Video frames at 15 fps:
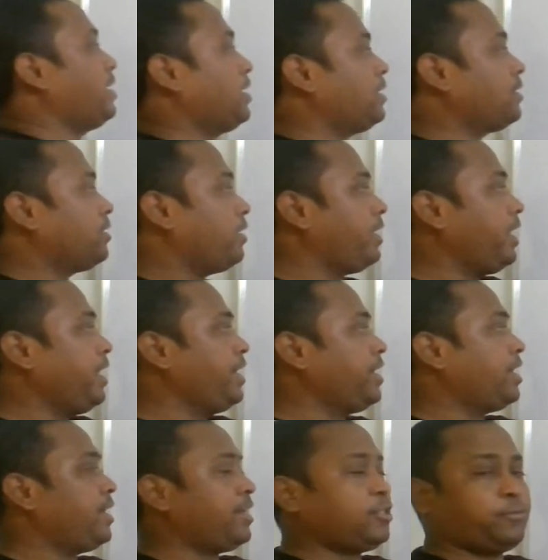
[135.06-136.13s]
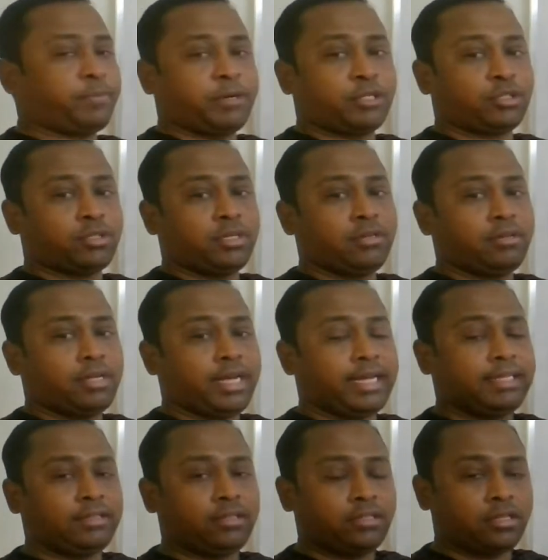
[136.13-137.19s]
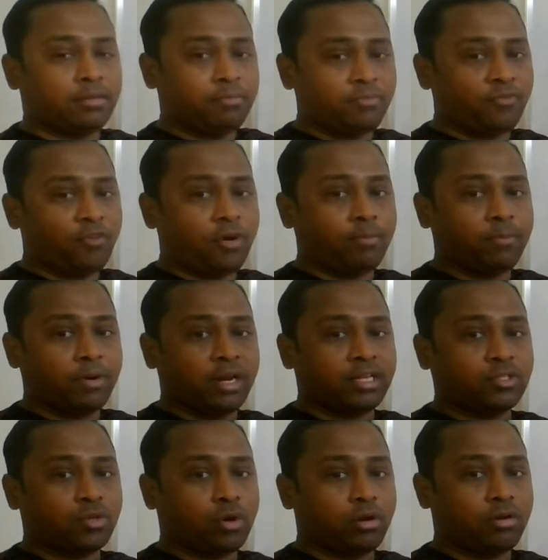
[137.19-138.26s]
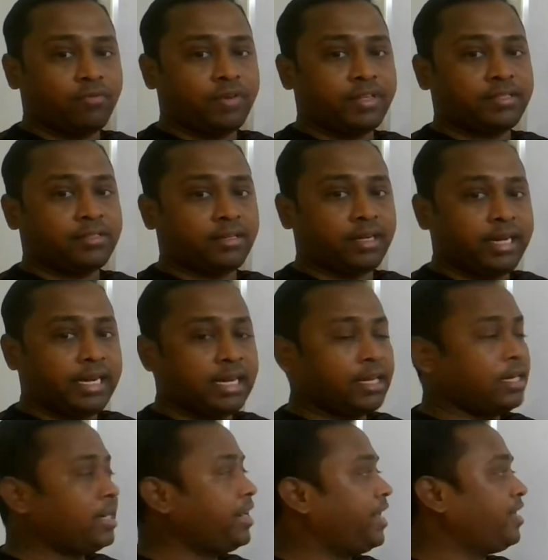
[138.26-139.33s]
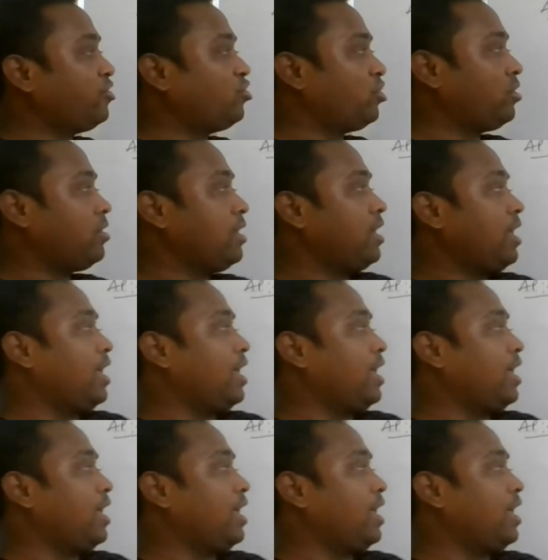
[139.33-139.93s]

is linear expression, nth term formula is always linear in nature.